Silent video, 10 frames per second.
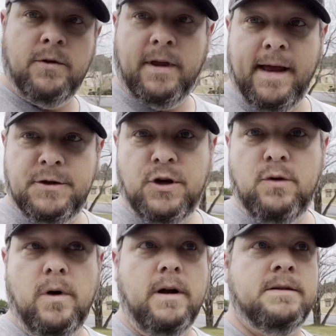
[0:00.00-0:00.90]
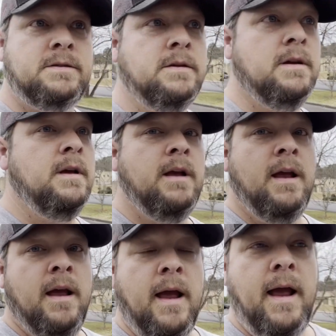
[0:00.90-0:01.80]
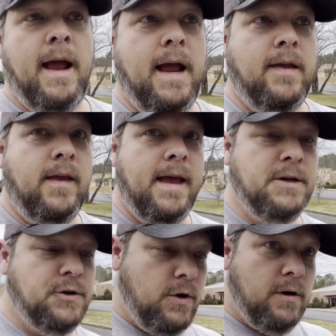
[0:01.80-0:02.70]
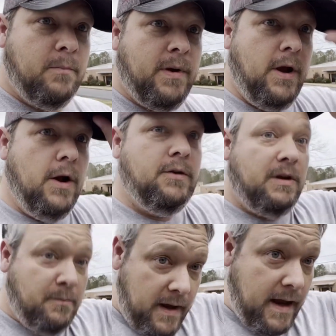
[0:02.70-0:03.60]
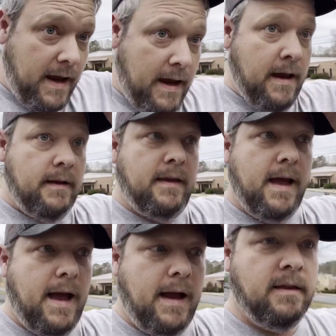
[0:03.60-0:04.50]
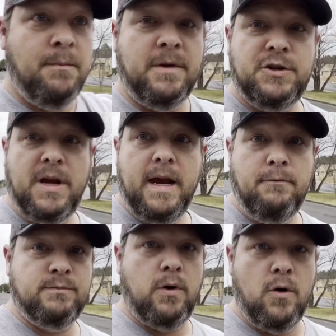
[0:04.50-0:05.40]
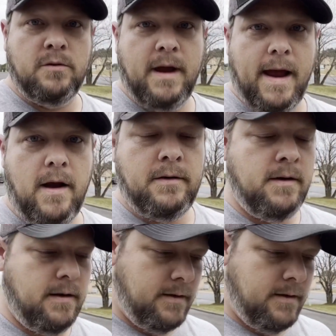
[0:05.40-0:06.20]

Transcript: issue was. And the issue appeared to be that the machine was broke down,